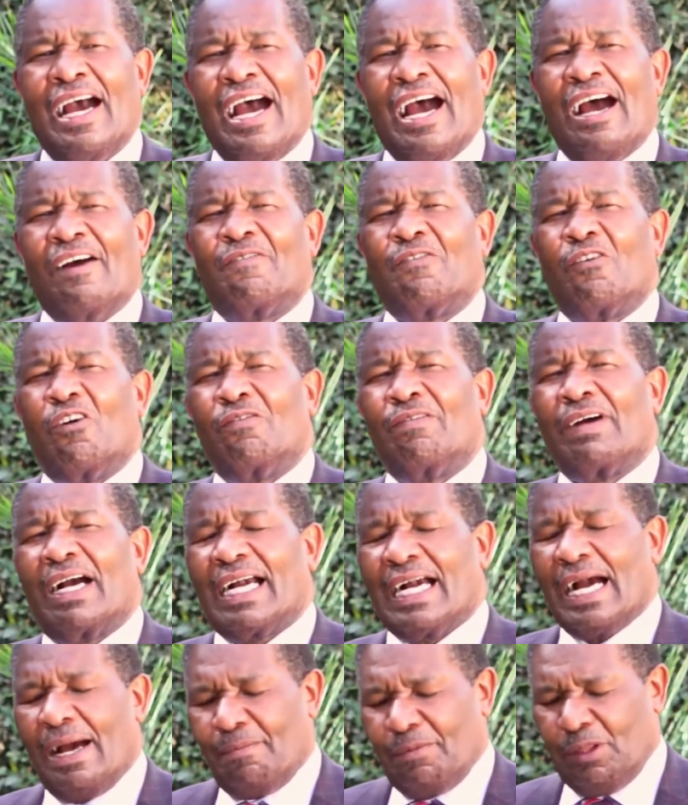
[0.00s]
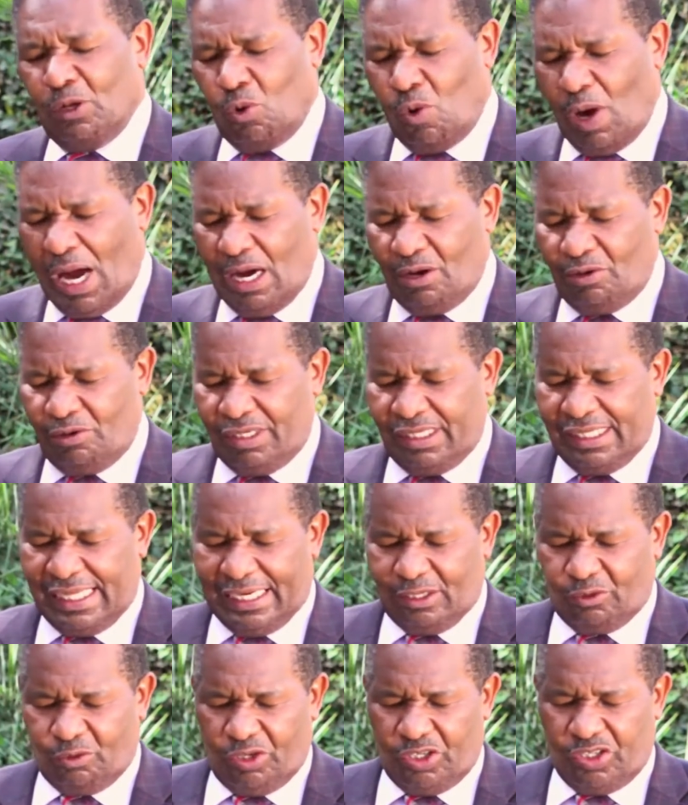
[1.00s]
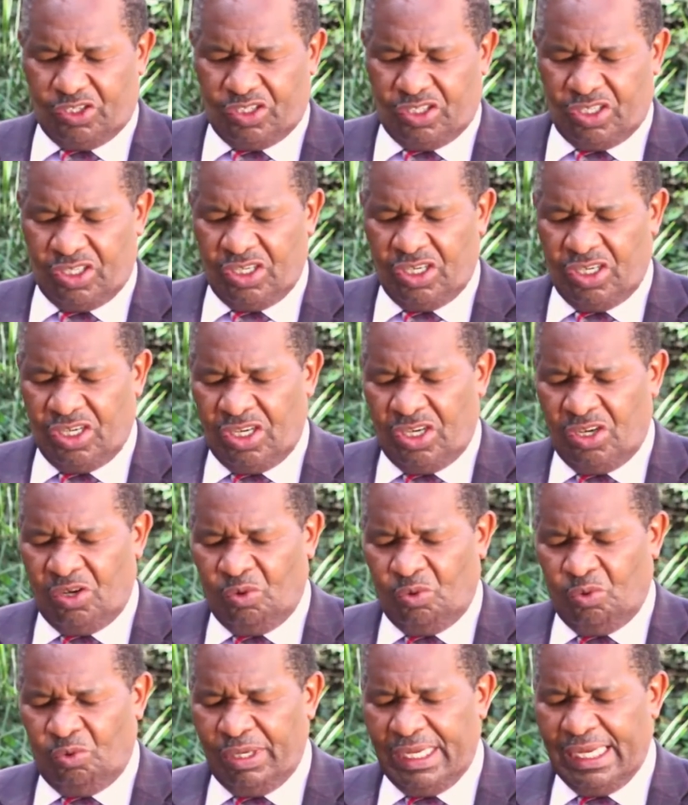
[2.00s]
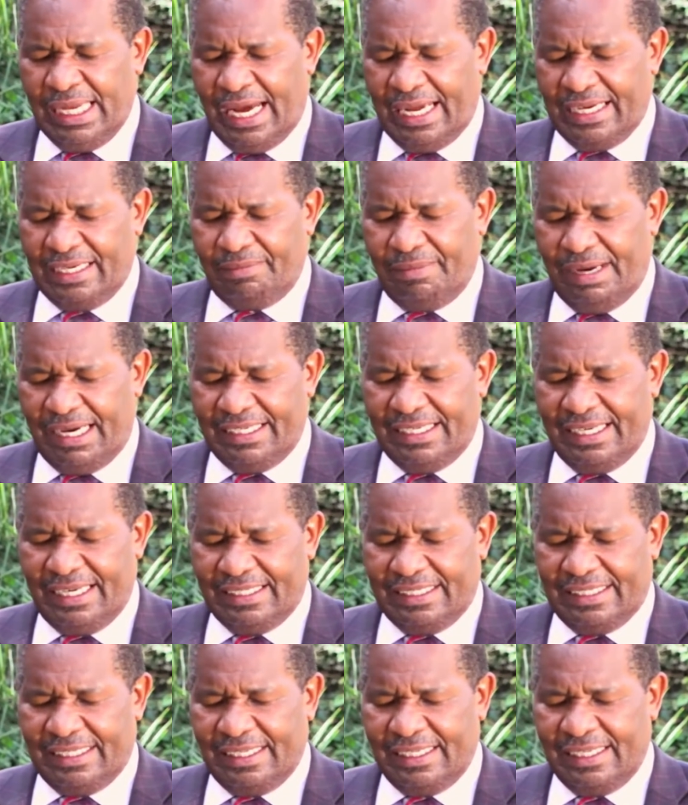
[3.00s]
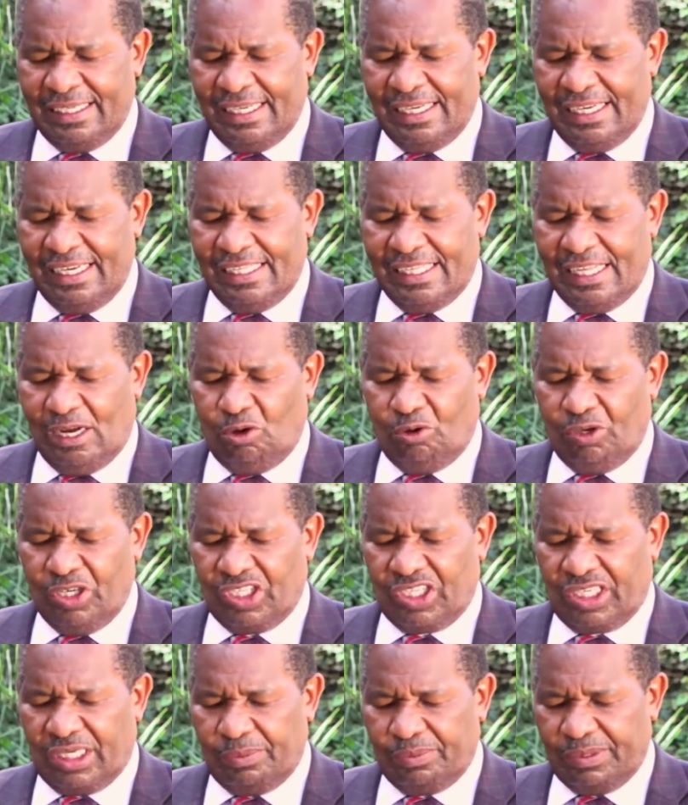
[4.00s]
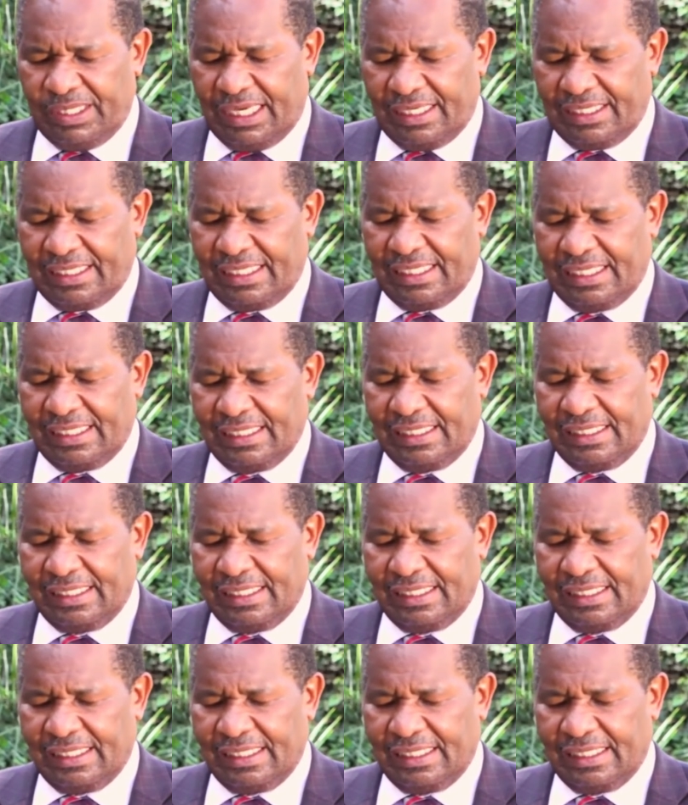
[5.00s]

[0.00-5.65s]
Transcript: Have overcome the world." That's what we are reminded in the Holy Scriptures.